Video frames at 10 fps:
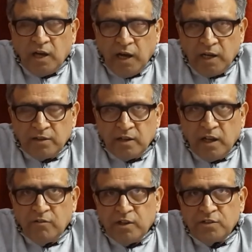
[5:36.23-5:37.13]
higher than
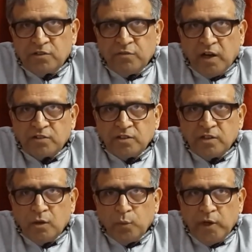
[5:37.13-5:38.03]
heavens, faster
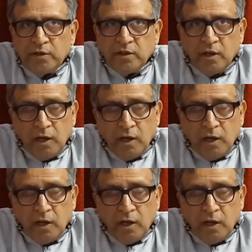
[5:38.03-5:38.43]
than wind,